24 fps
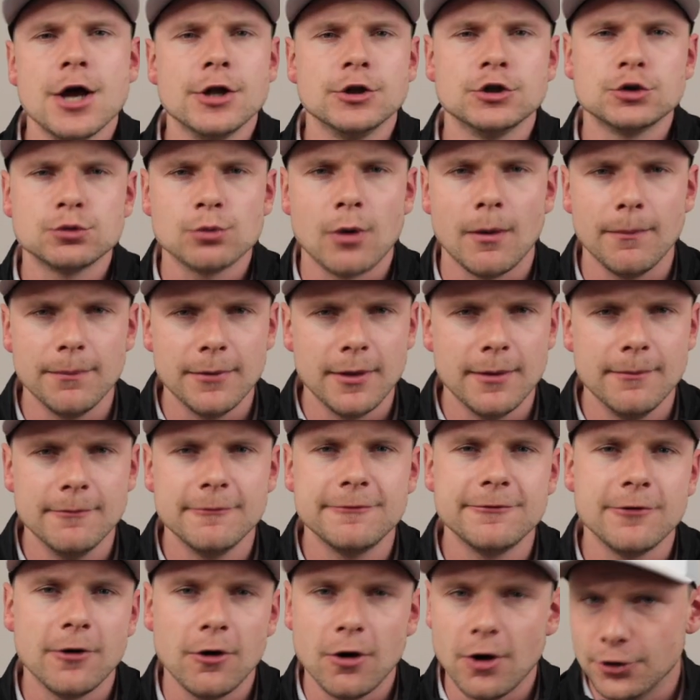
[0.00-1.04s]
and swap them
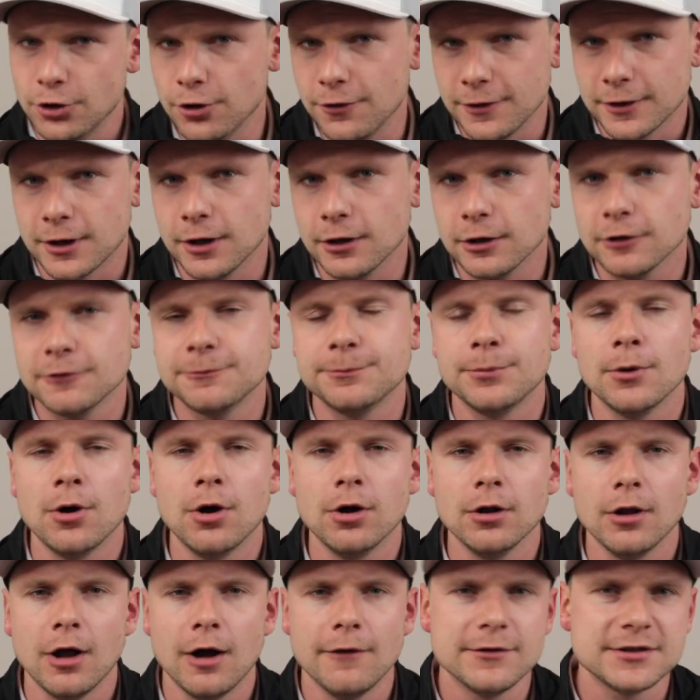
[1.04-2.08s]
for another golf
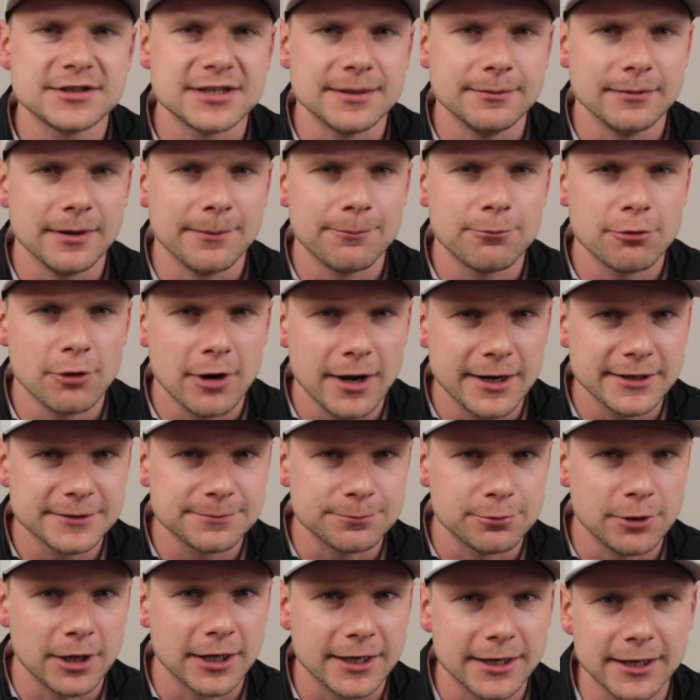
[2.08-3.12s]
ball of a similar
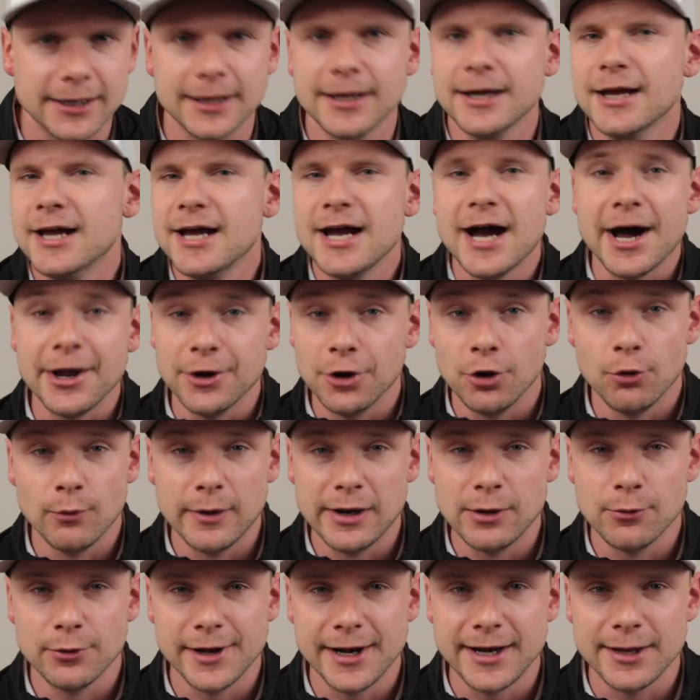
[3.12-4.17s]
price bracket. I know
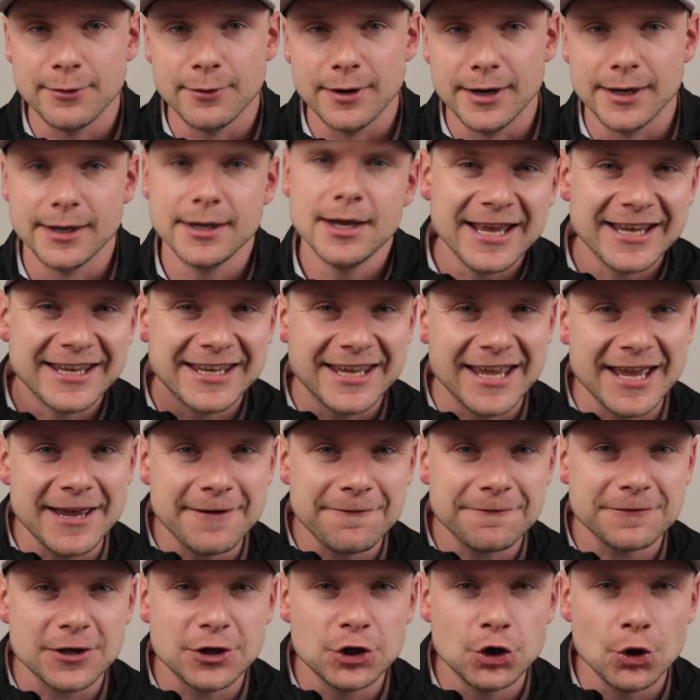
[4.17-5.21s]
we would anyway.
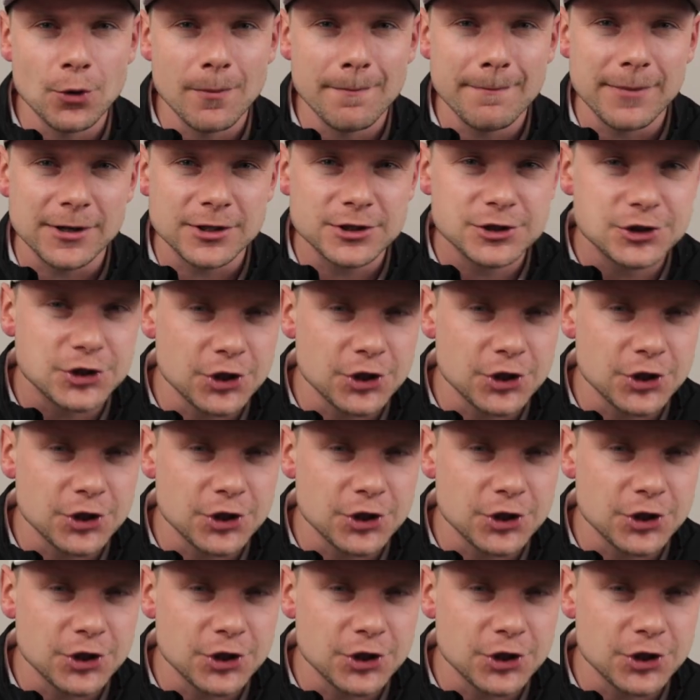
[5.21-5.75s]
Gift number